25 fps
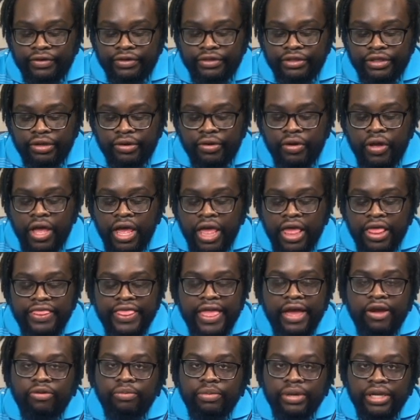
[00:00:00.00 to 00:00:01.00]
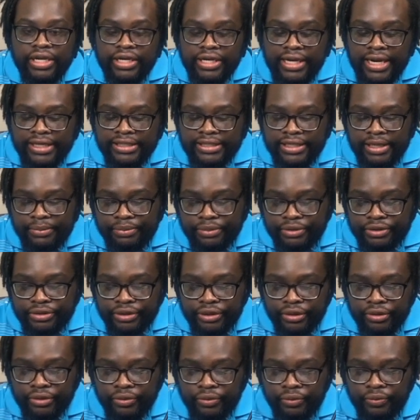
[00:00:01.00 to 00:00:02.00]
So that will be the next
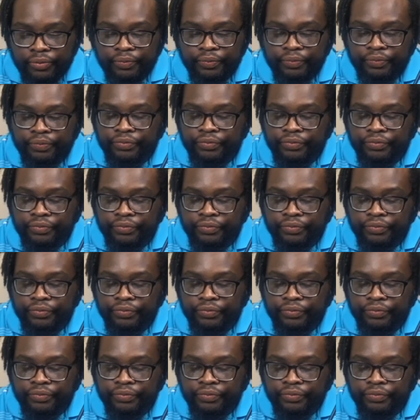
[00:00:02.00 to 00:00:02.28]
episode.